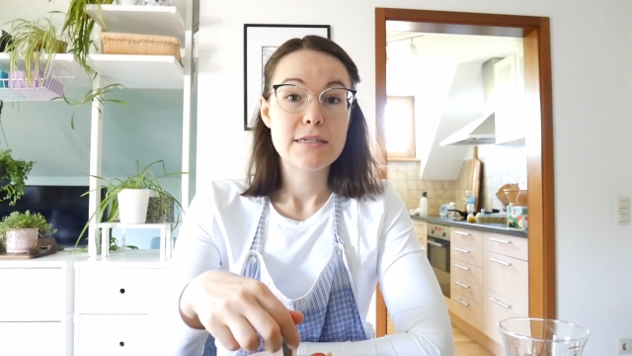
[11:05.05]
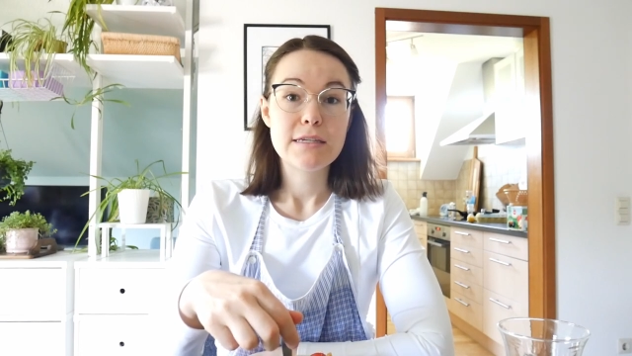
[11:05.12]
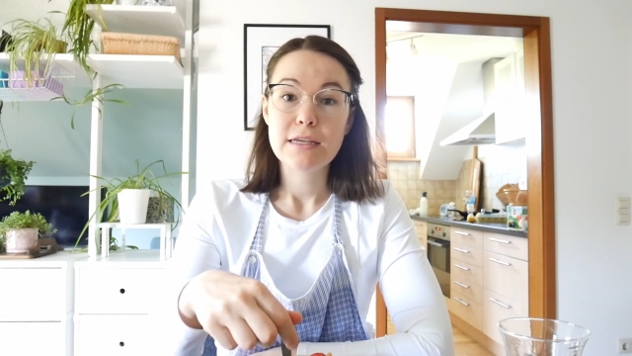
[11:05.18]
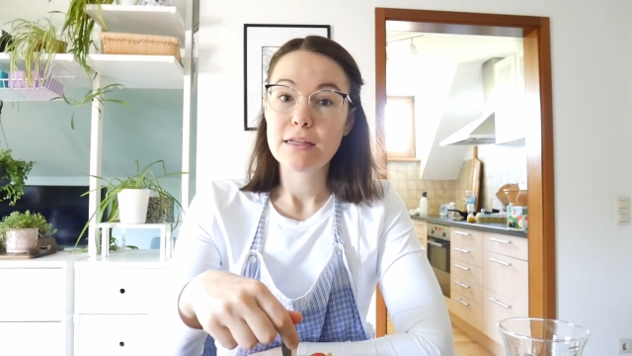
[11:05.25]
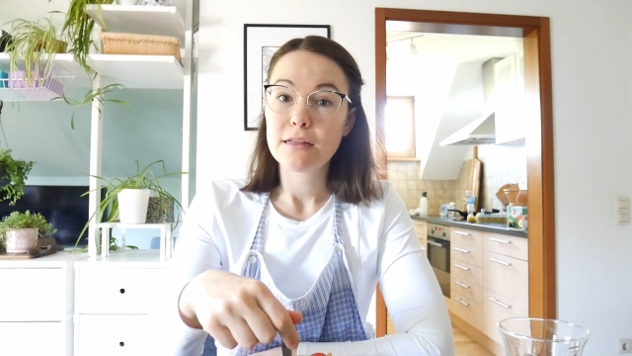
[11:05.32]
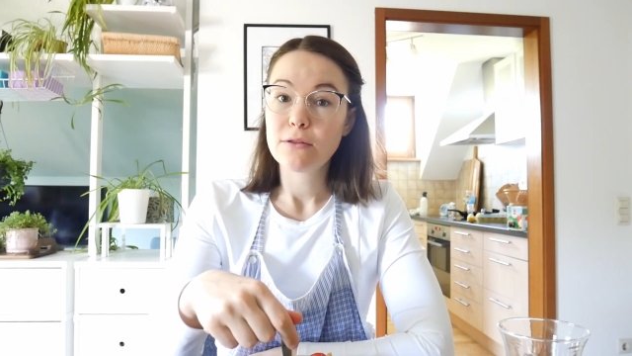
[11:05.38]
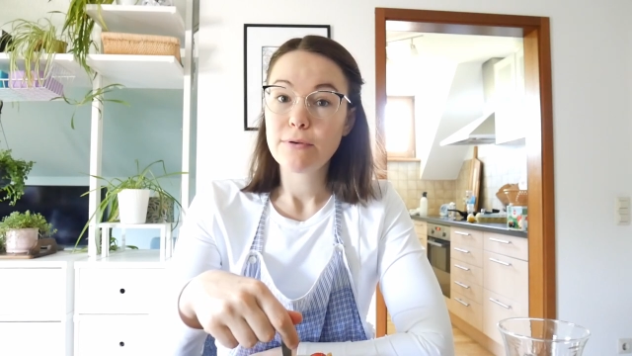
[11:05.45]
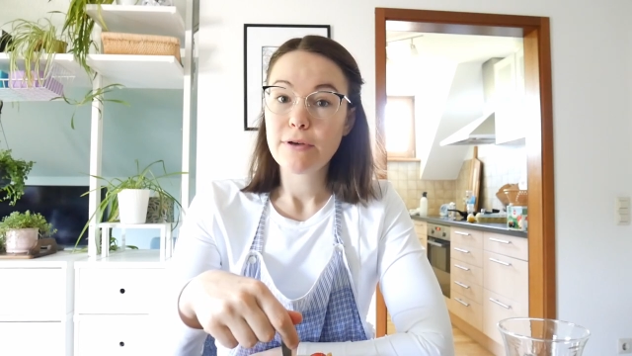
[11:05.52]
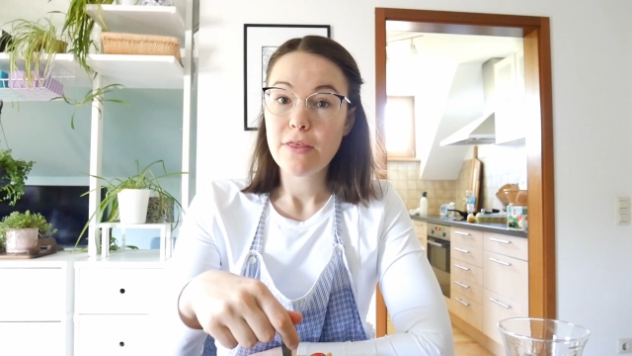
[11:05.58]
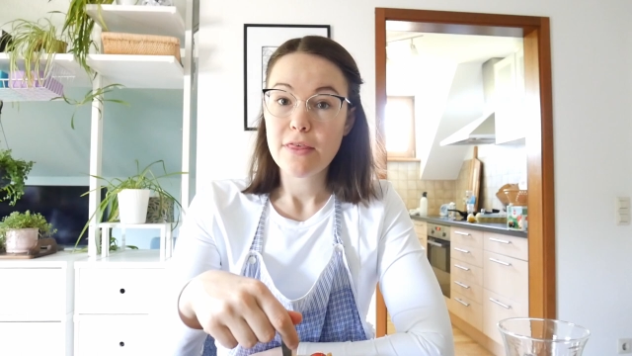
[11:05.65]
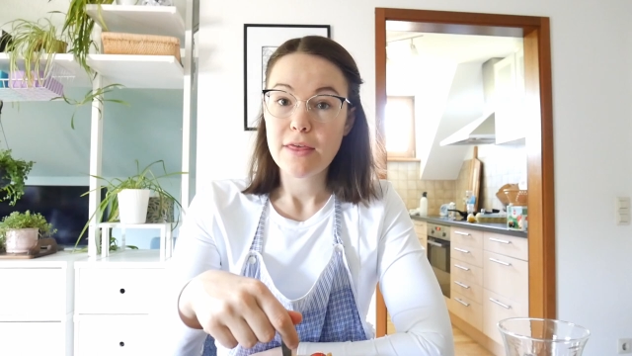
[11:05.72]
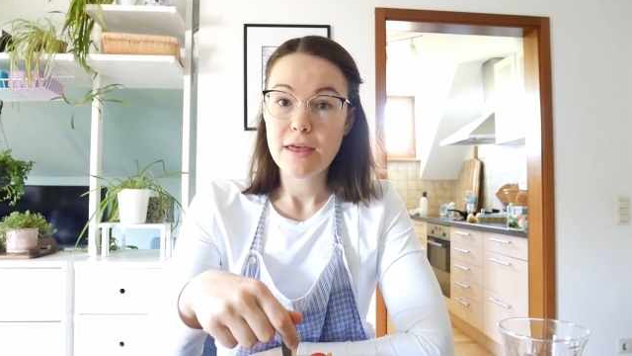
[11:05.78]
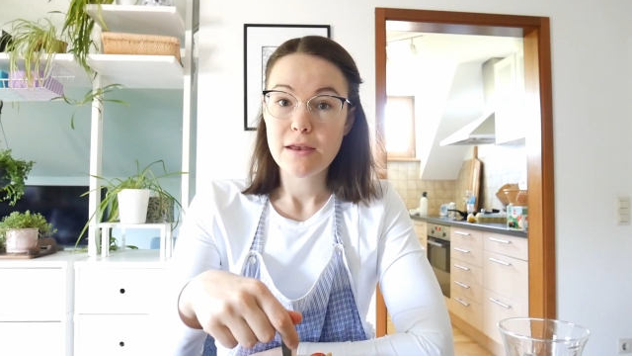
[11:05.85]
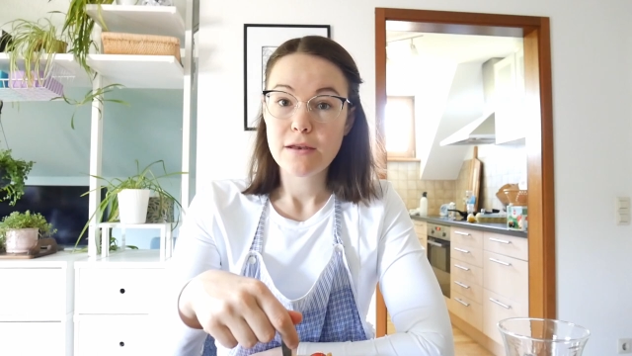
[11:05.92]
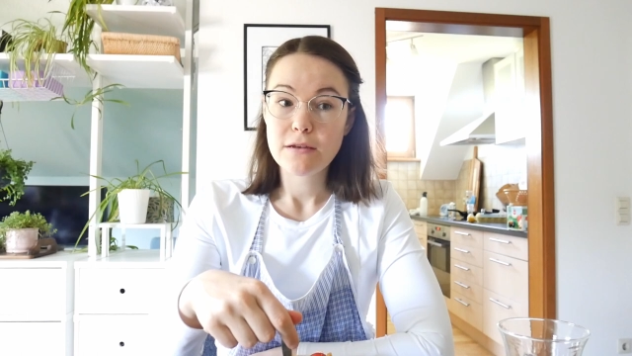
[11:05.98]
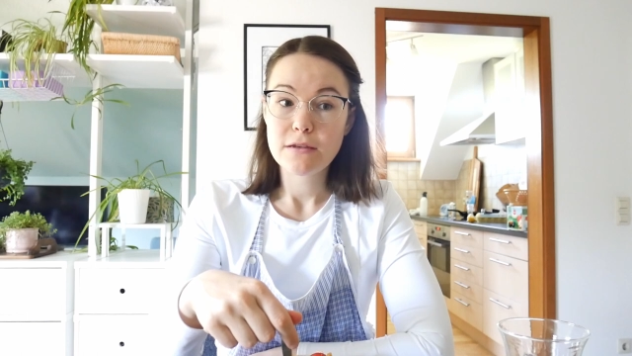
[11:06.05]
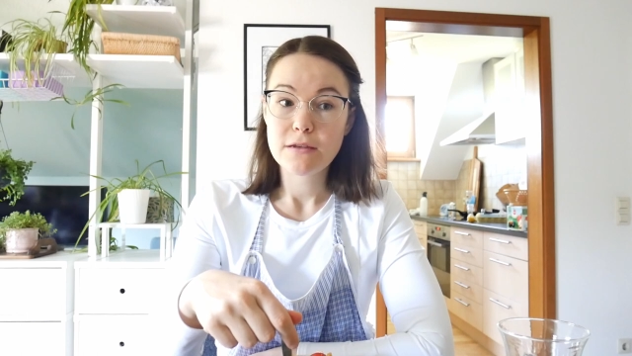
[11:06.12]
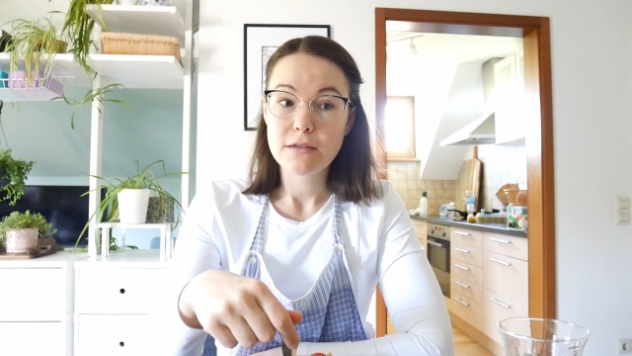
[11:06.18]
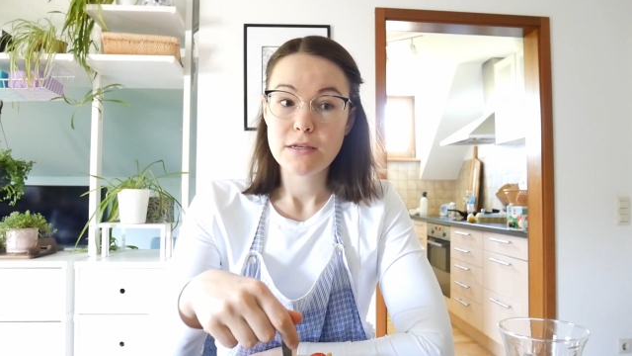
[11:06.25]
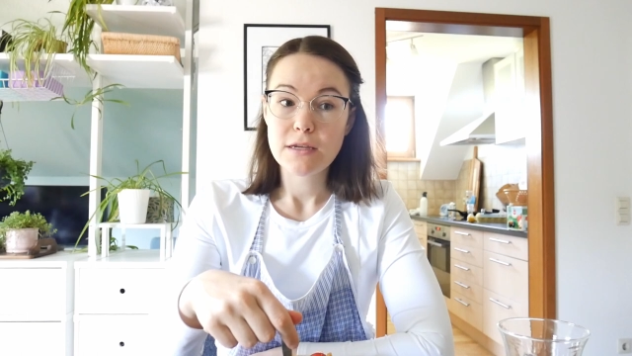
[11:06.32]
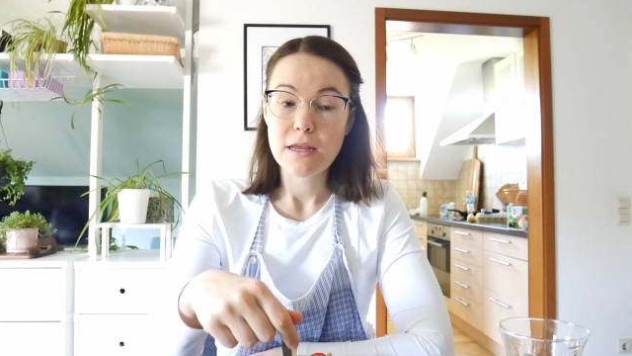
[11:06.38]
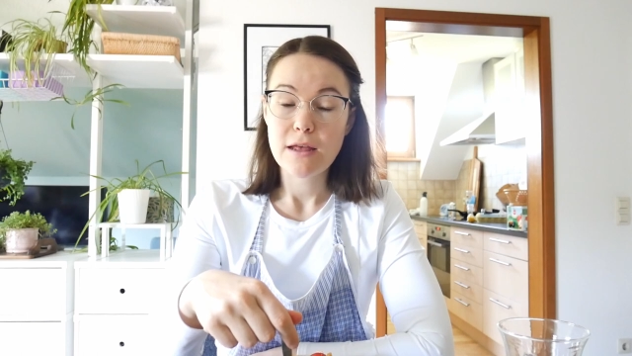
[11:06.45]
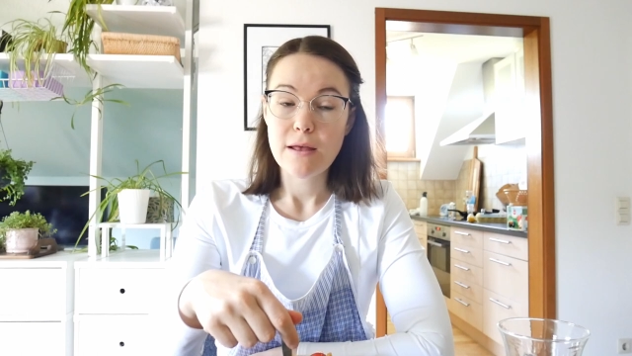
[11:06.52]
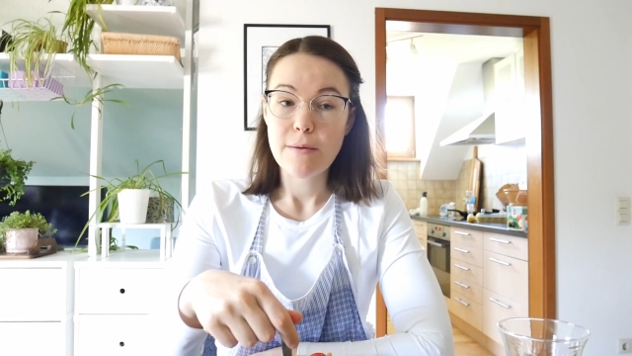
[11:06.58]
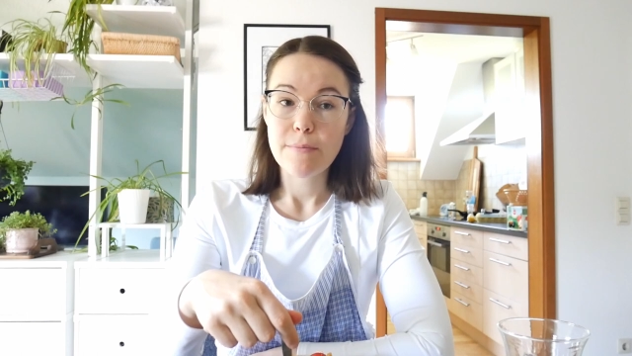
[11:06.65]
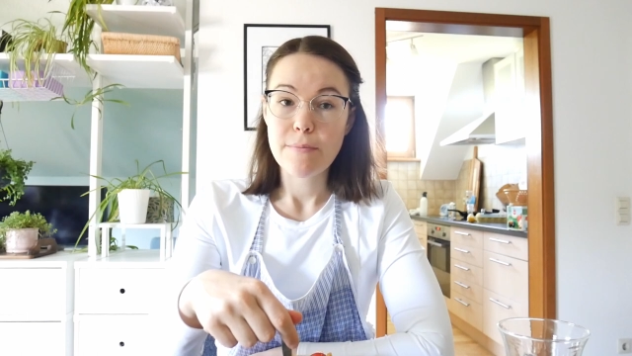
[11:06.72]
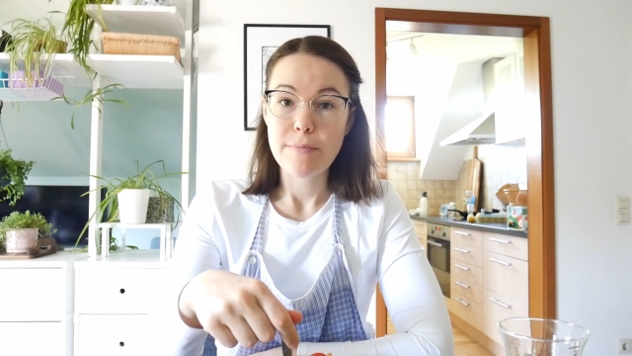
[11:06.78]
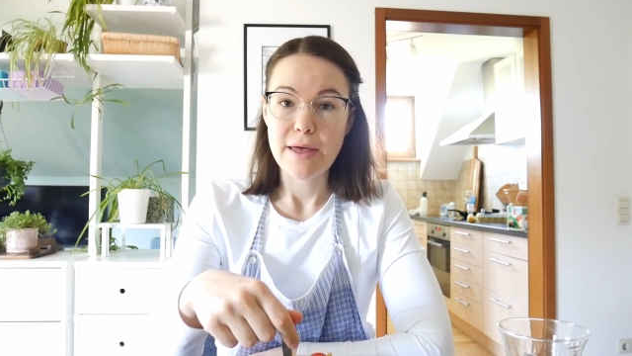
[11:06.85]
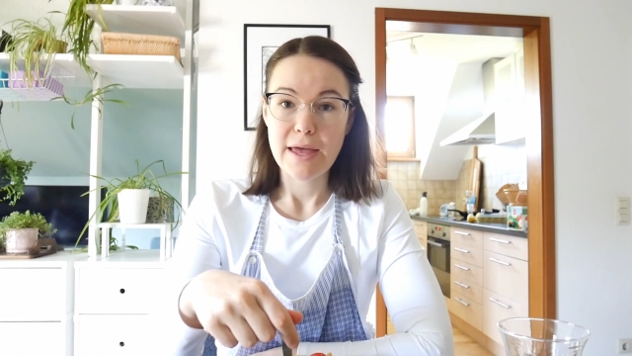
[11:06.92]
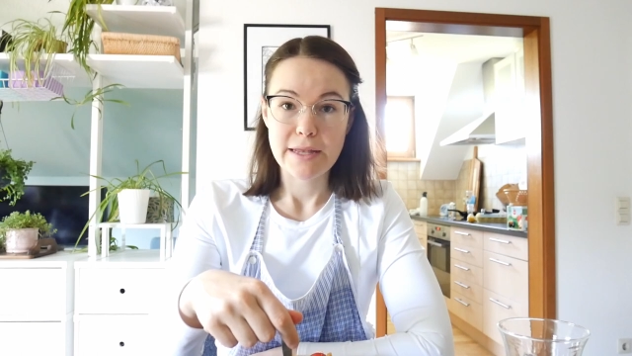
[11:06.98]
deal with it
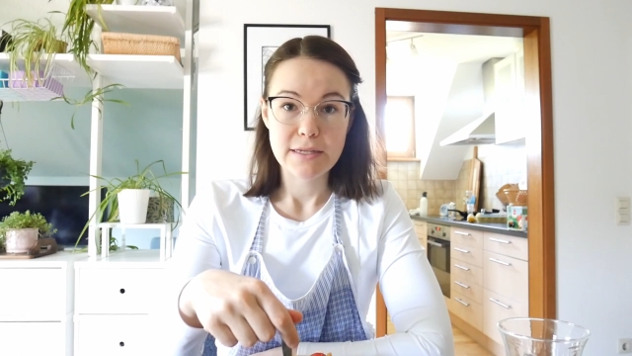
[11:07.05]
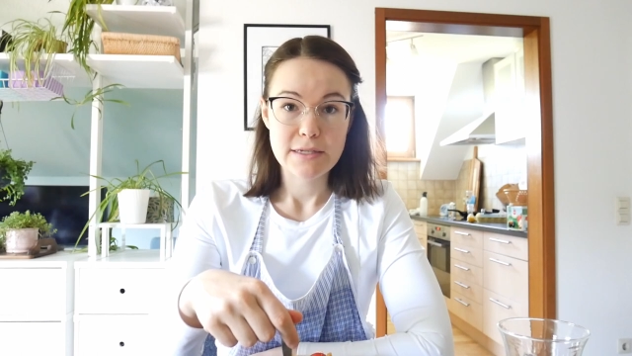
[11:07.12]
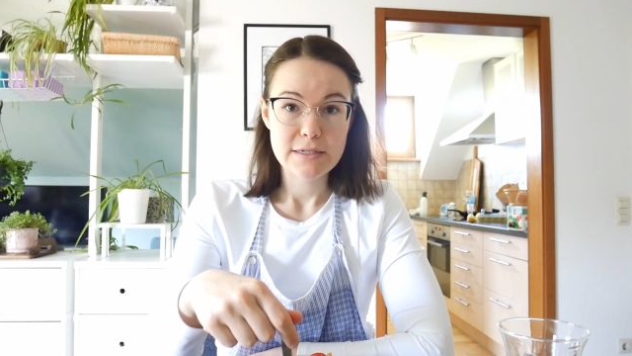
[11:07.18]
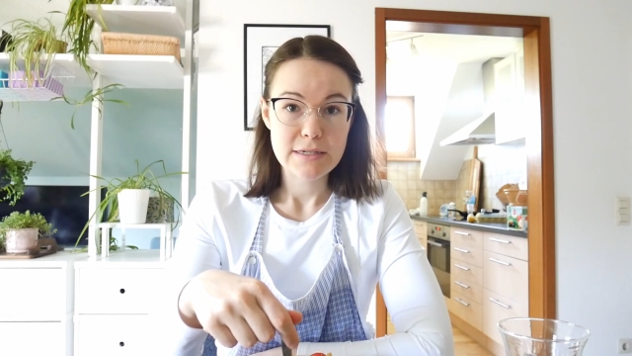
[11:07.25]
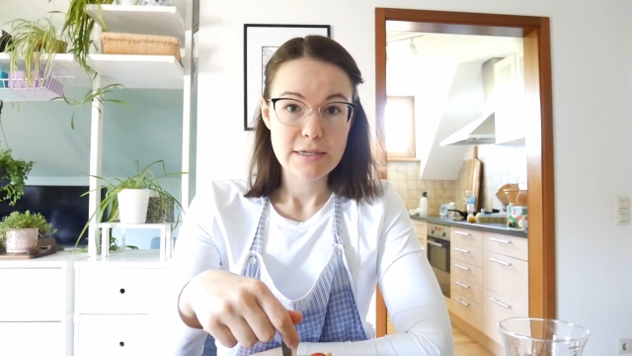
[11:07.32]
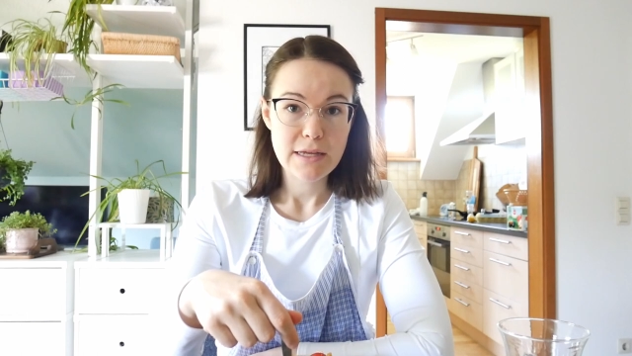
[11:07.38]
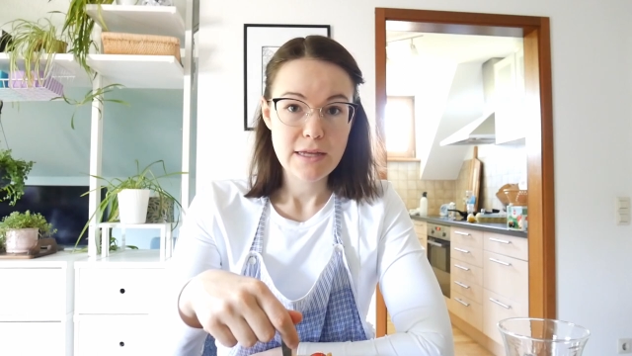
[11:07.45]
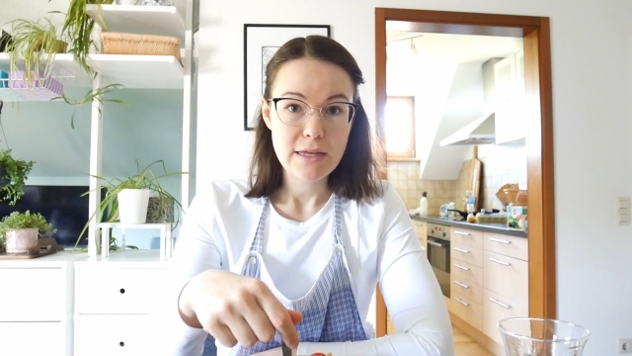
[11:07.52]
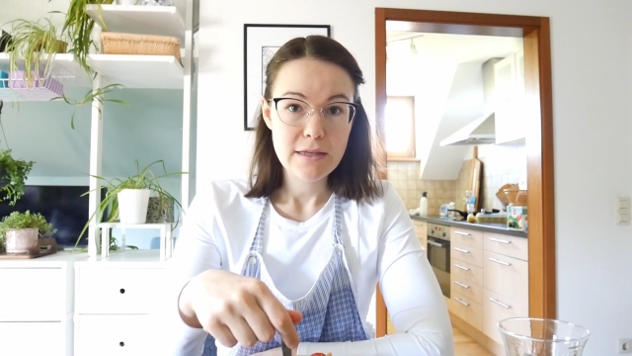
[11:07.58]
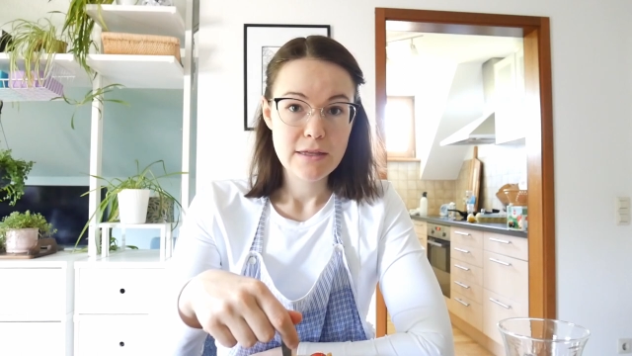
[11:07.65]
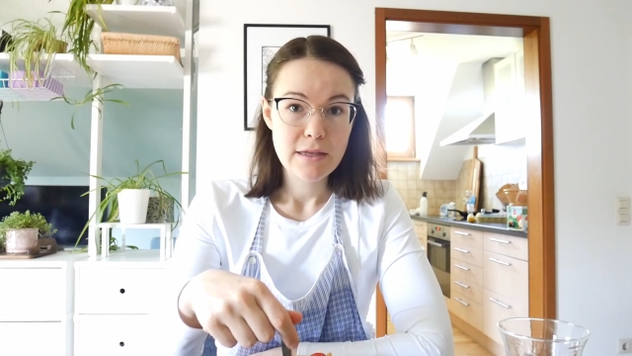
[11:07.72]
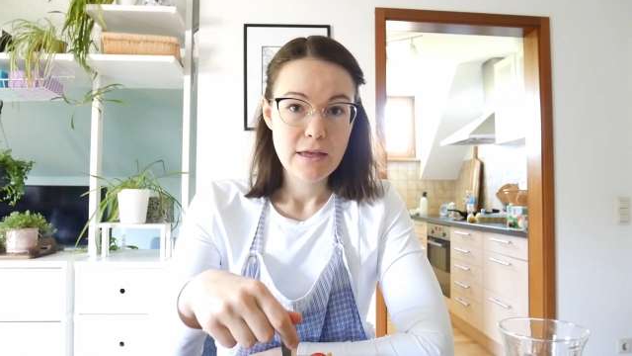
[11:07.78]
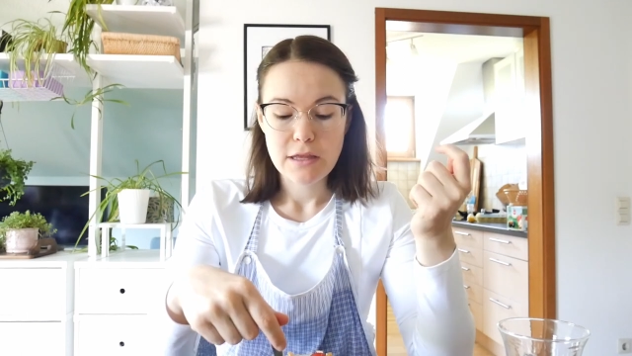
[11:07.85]
better.